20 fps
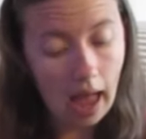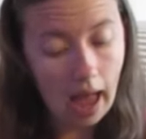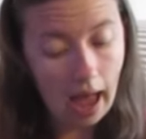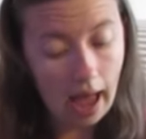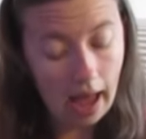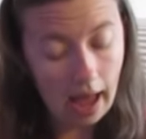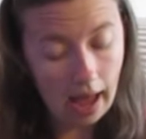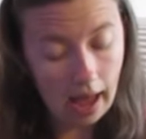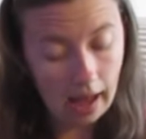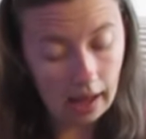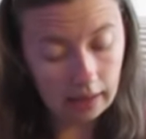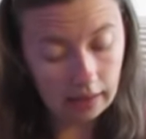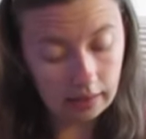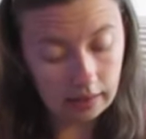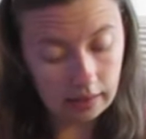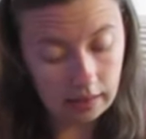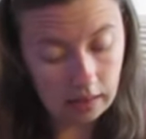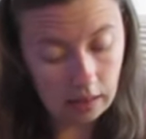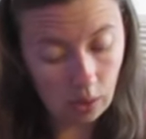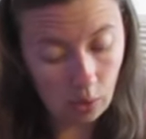
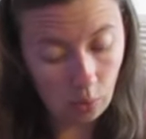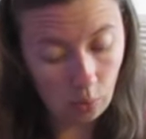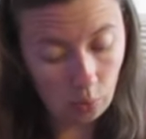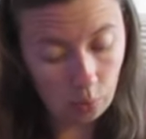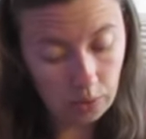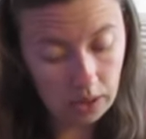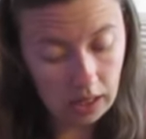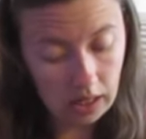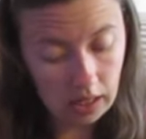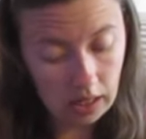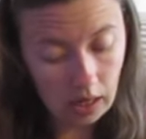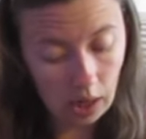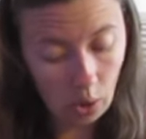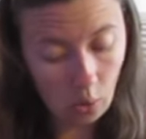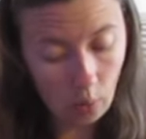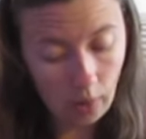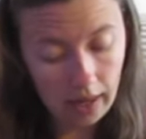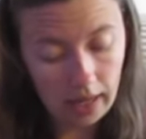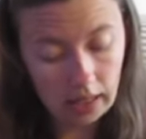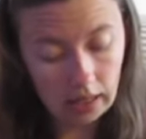And we
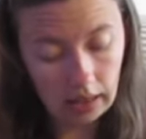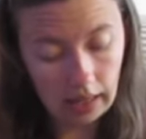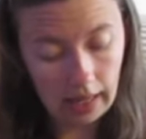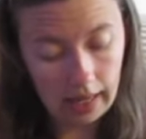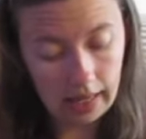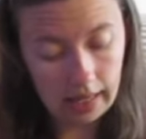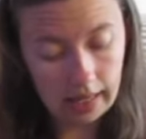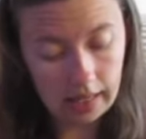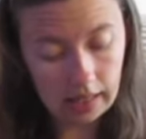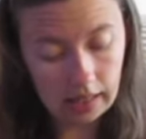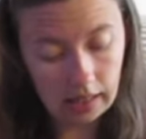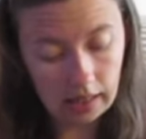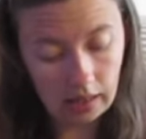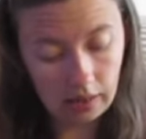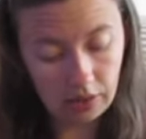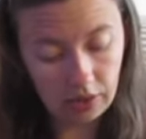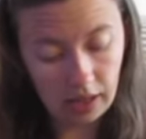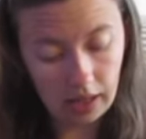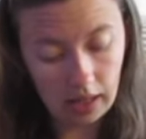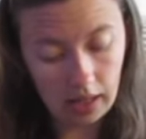quite like
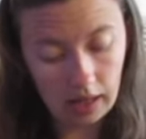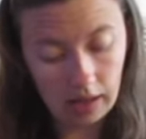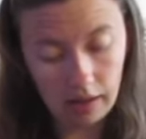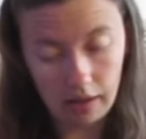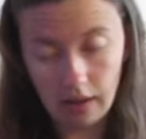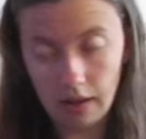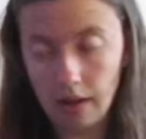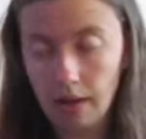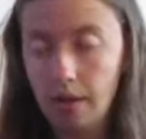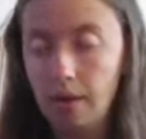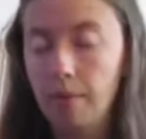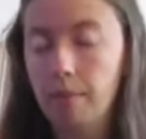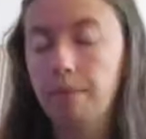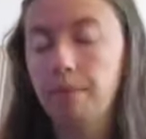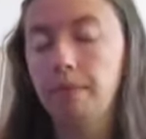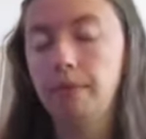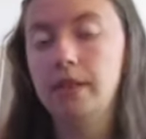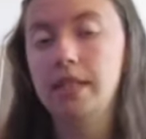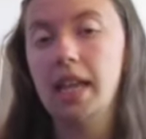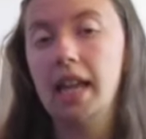the
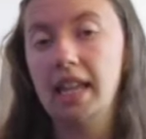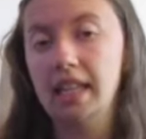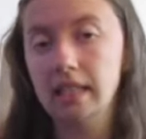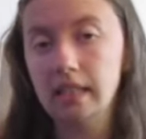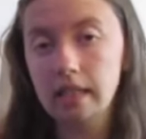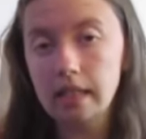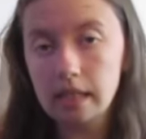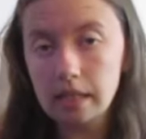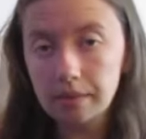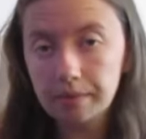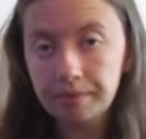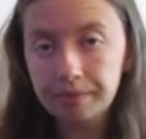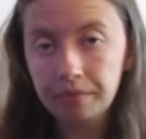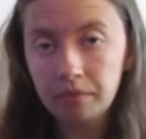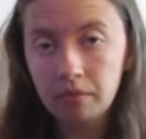tins.